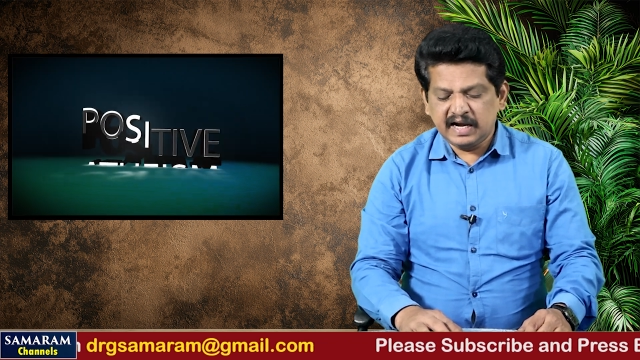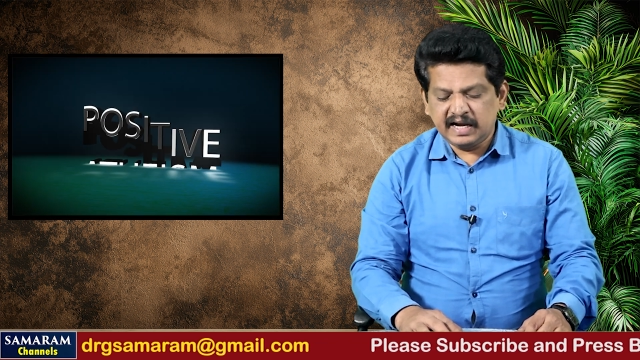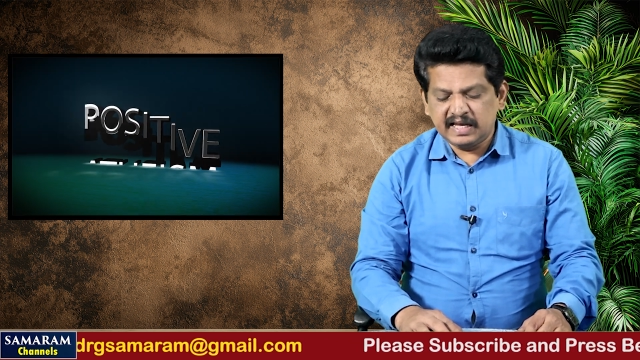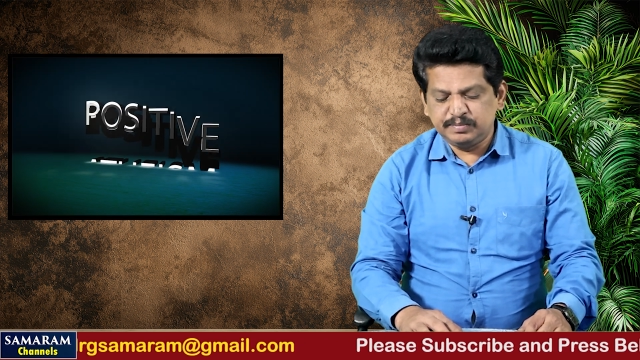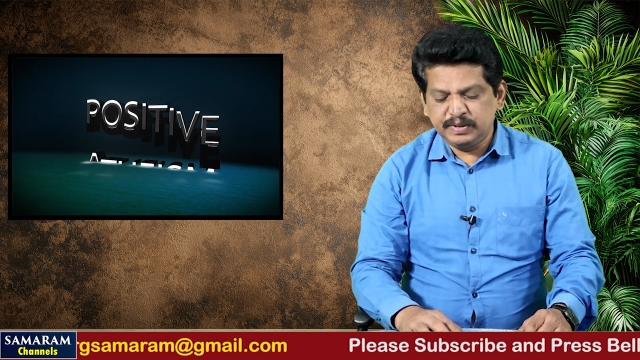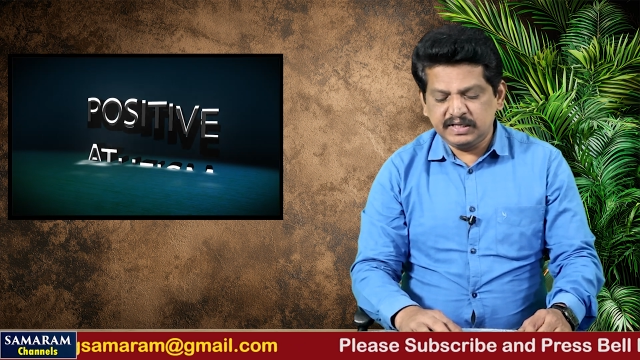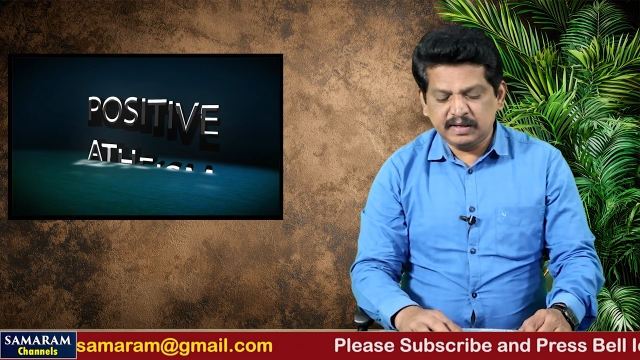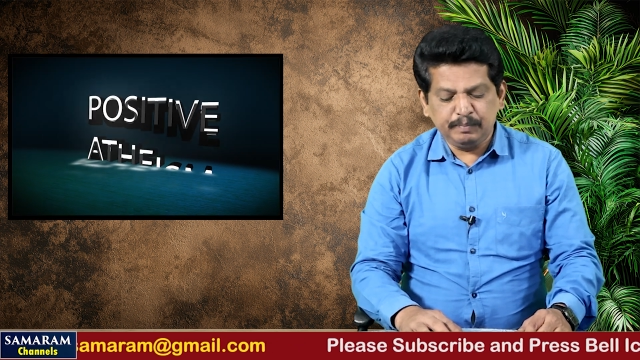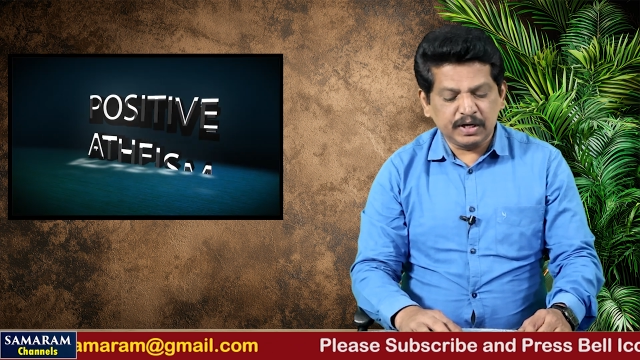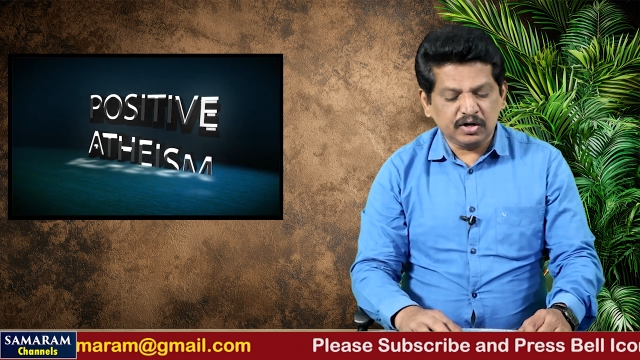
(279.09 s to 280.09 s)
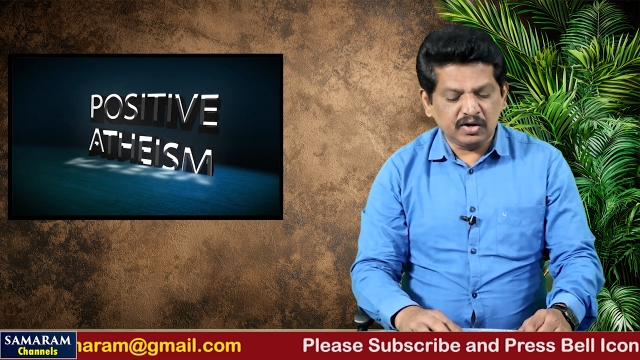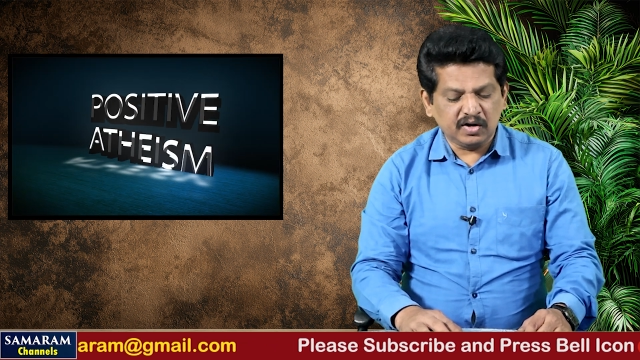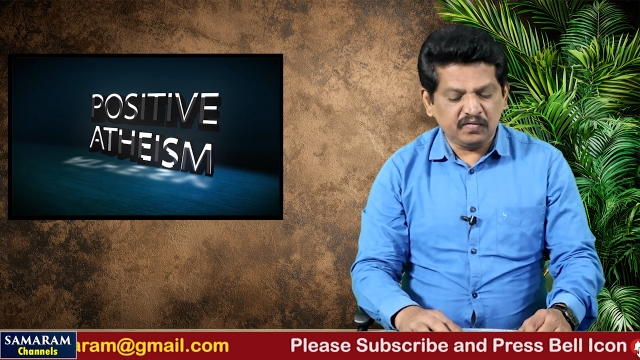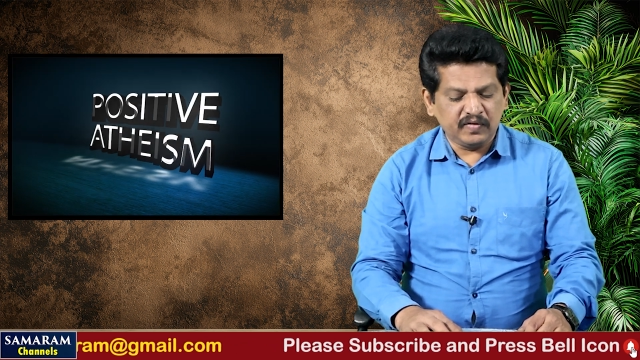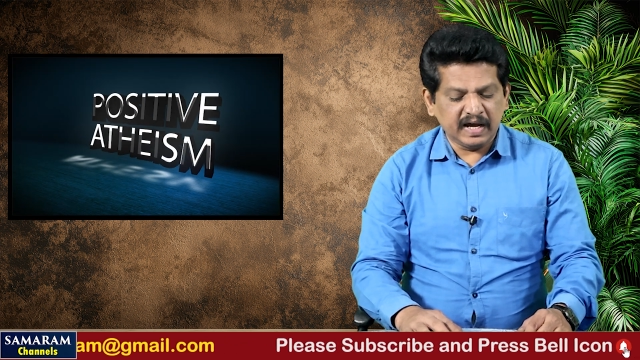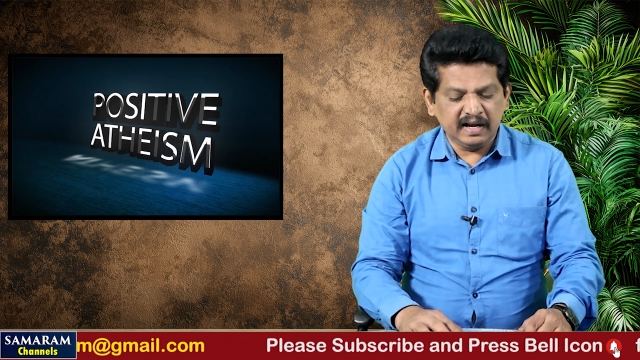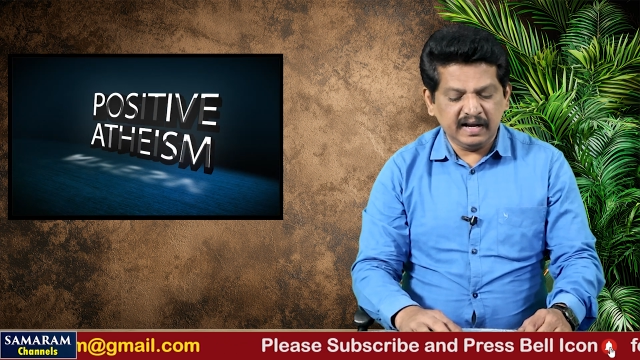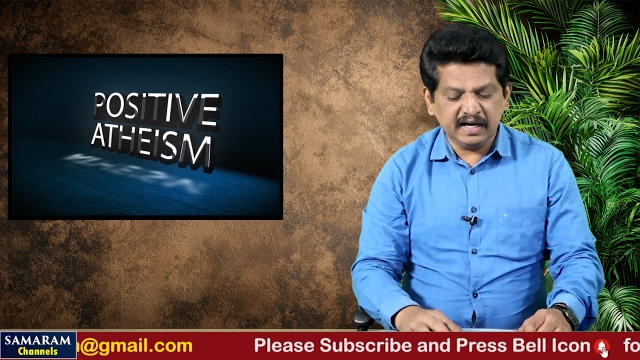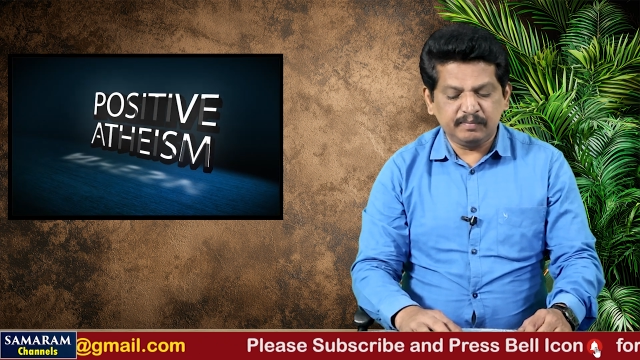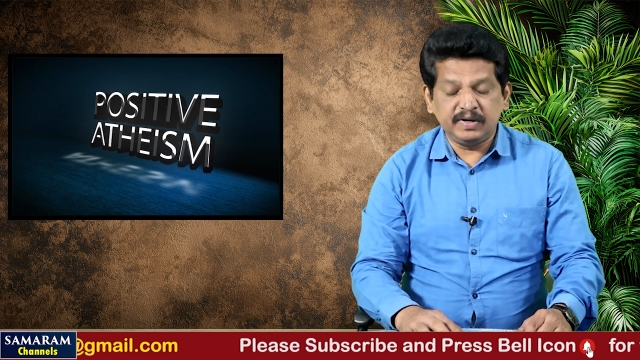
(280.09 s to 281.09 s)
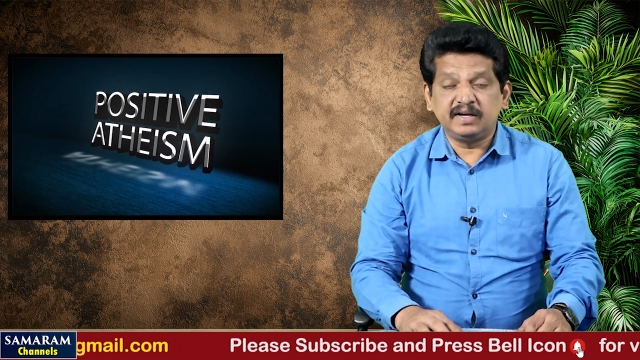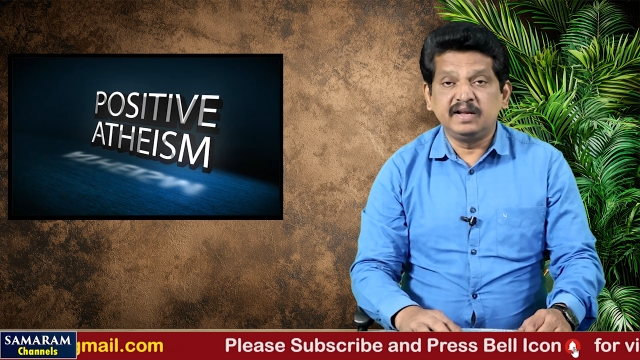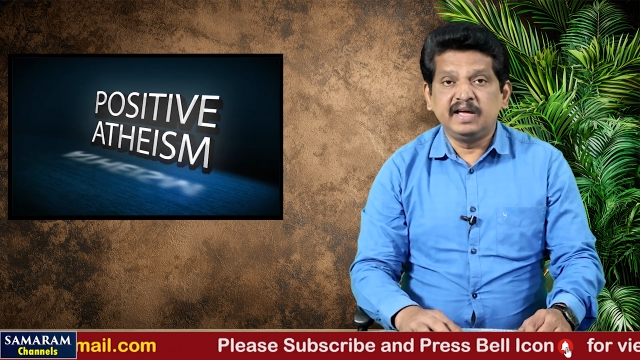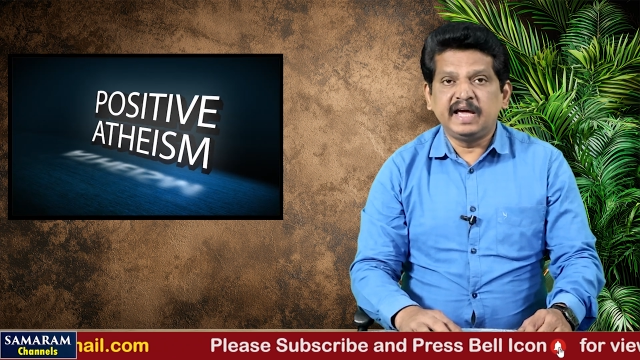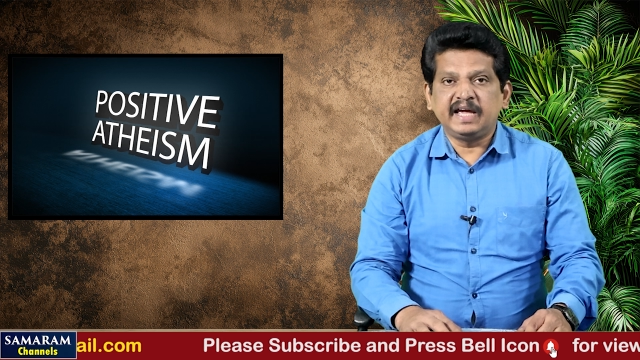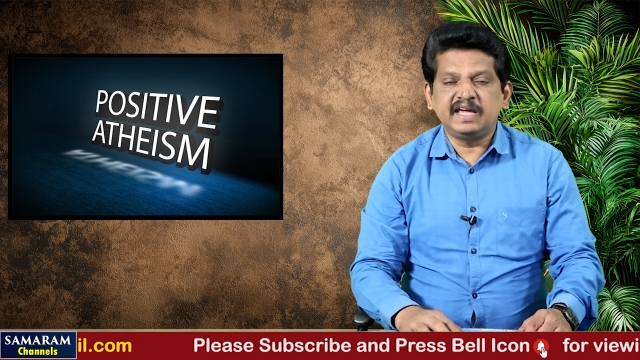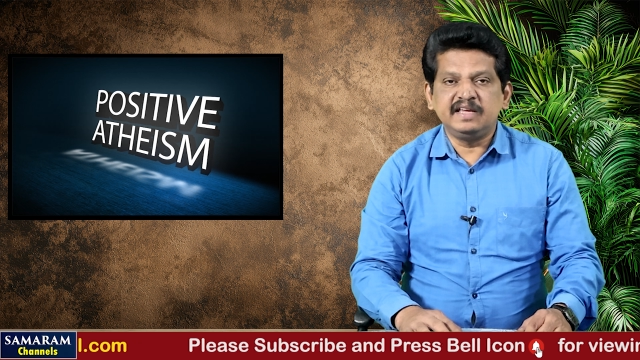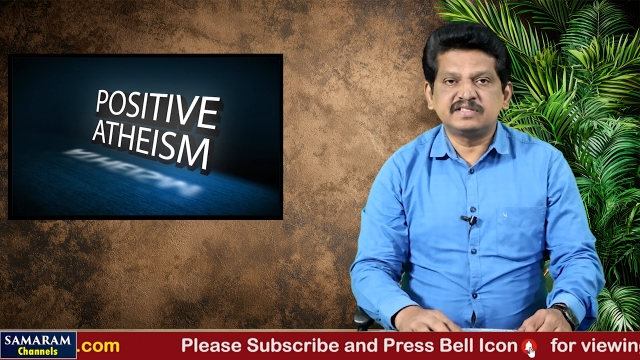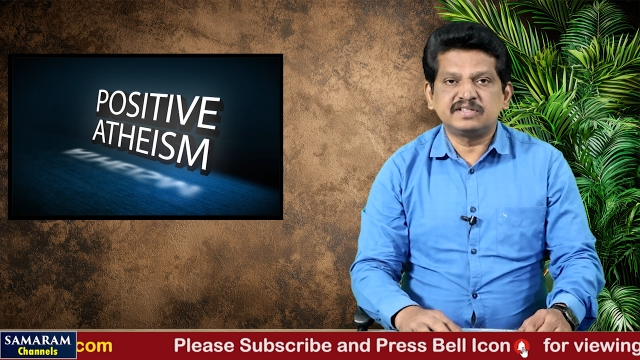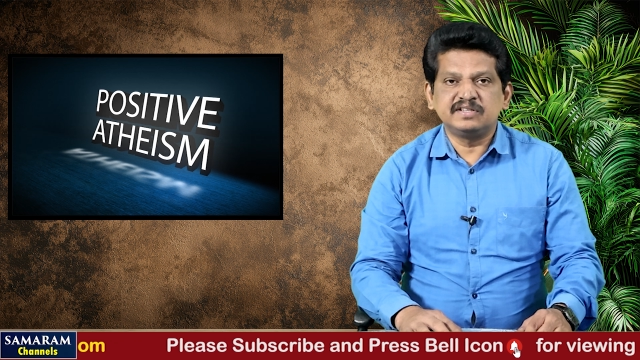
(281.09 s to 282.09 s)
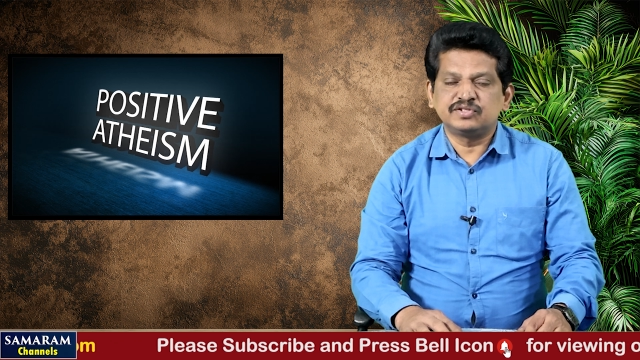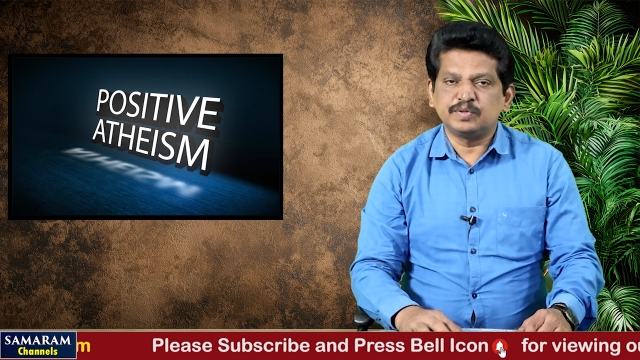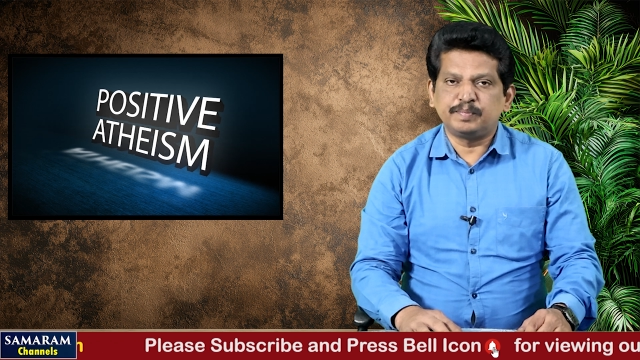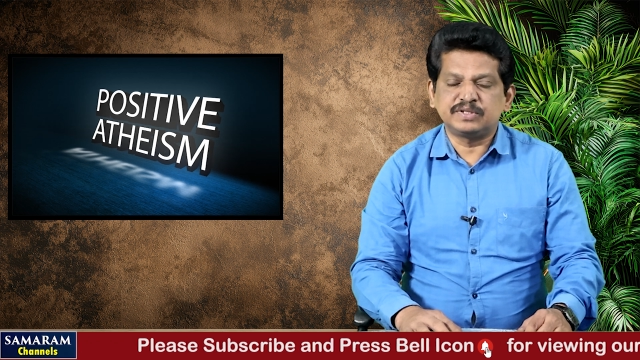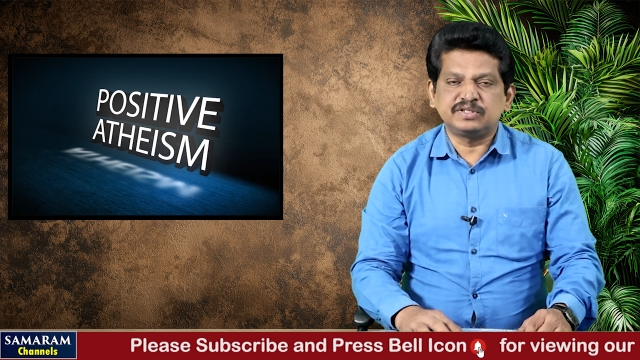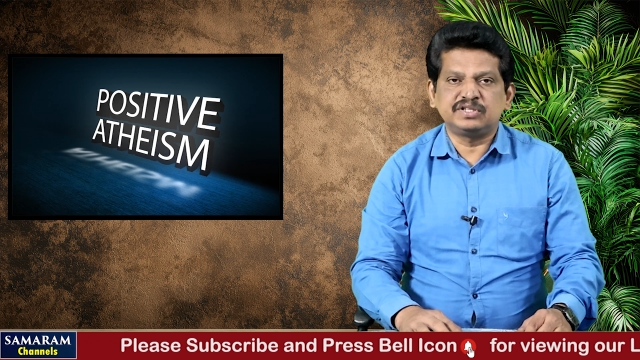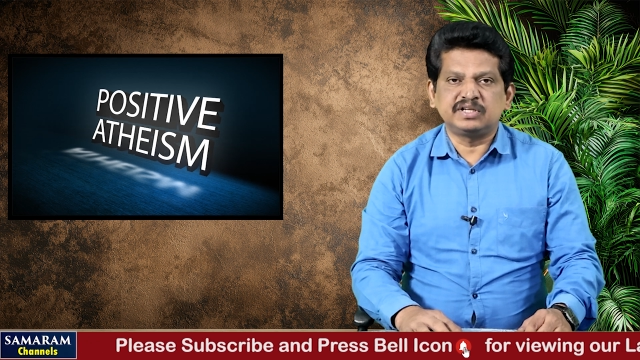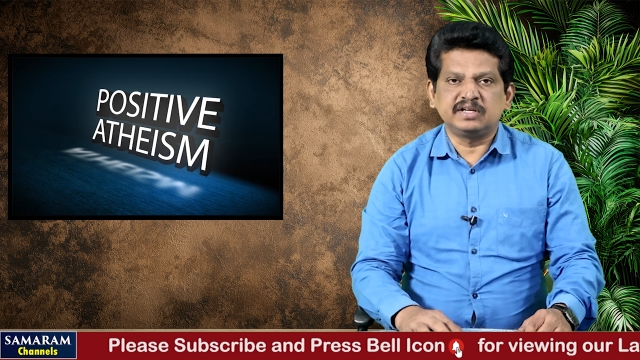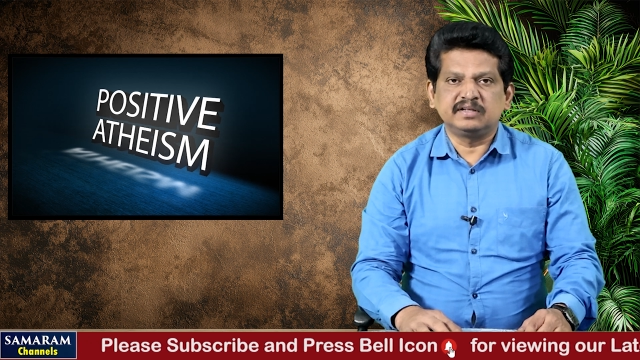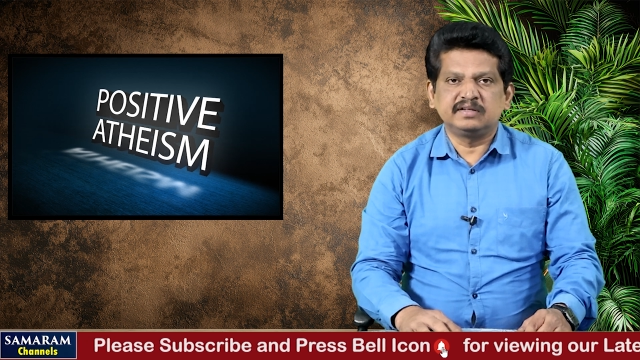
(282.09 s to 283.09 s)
and has been a beacon of enlightenment against superstition.